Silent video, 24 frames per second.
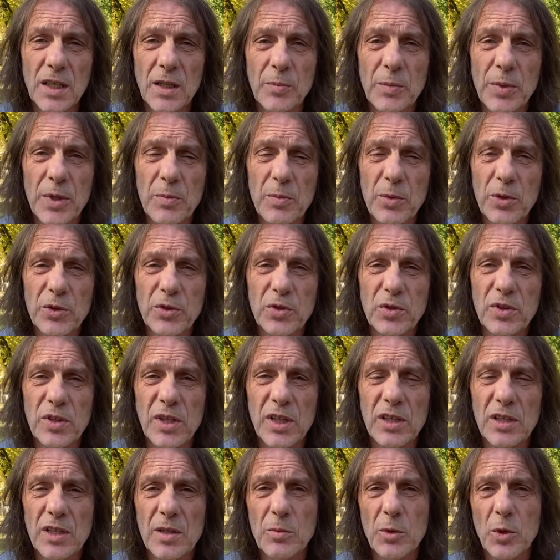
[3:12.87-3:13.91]
people to
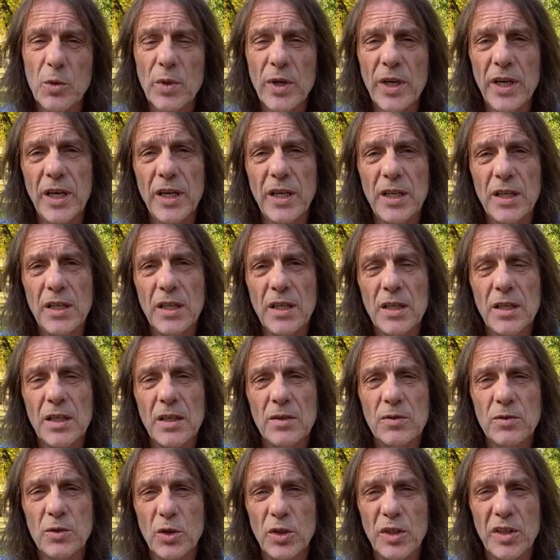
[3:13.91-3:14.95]
take them away
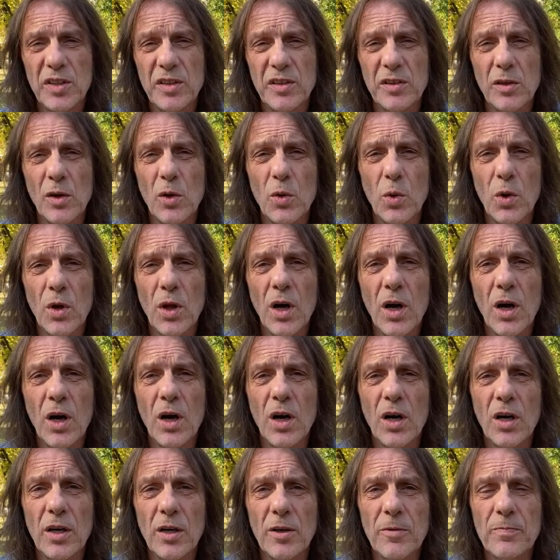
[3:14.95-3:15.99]
for so
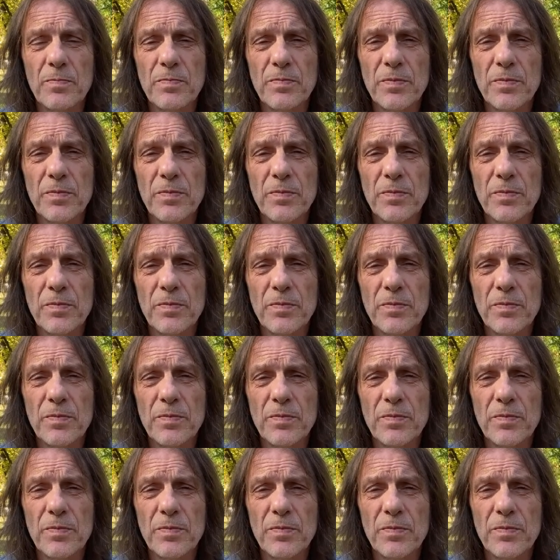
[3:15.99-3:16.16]
long,